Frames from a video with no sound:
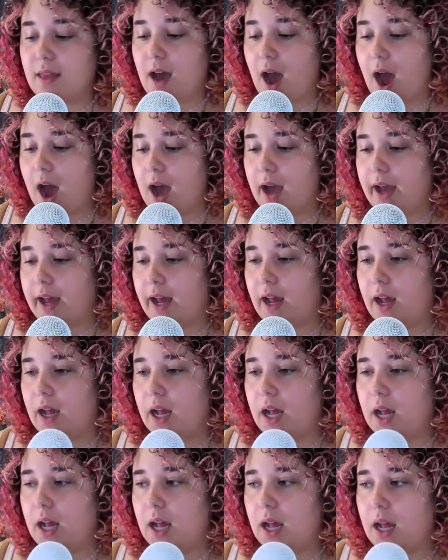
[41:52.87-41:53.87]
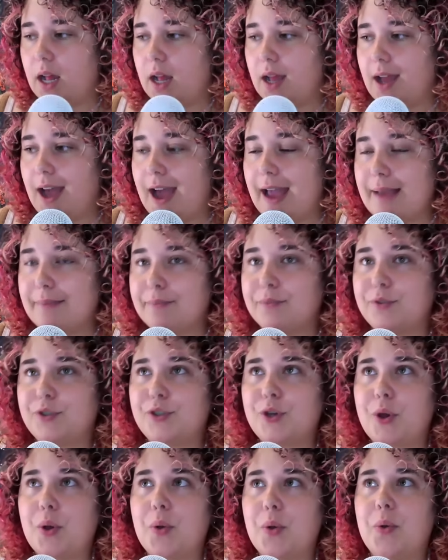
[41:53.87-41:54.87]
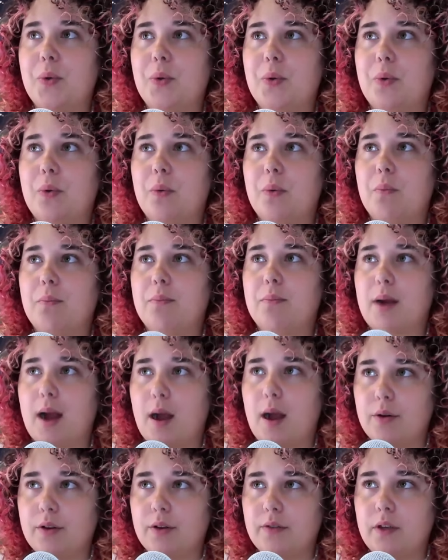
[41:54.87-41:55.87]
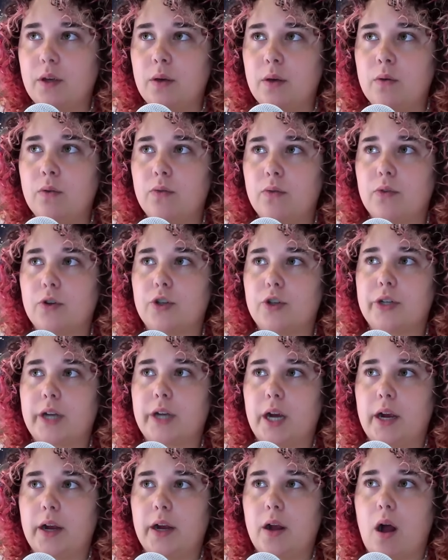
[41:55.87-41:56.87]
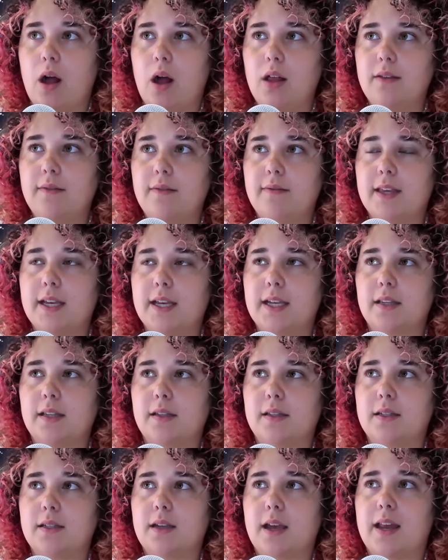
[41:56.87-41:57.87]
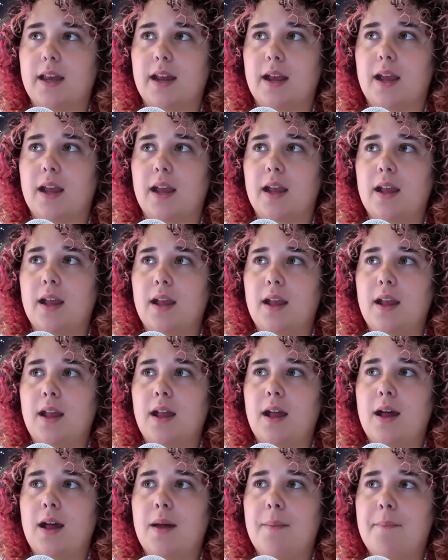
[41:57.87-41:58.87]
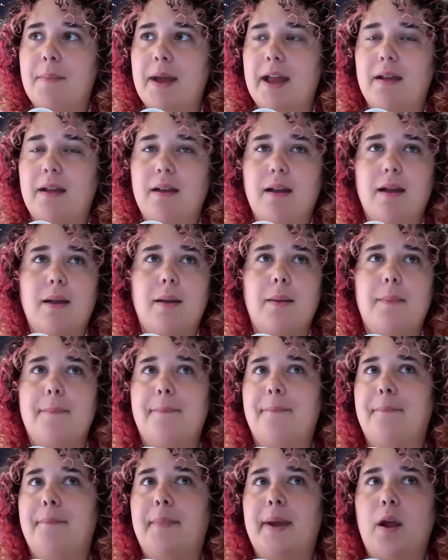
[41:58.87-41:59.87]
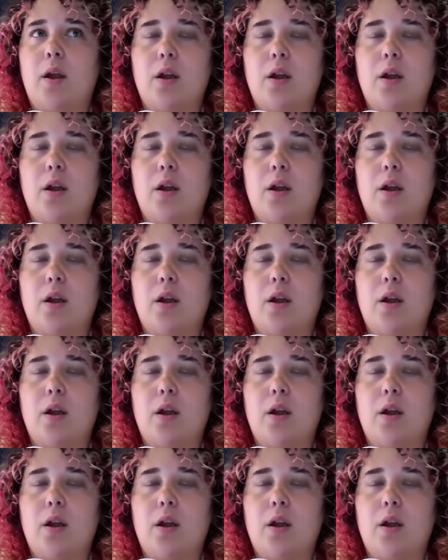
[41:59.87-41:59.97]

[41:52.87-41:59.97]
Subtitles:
I I'm so proud of you for sharing all of this, and my my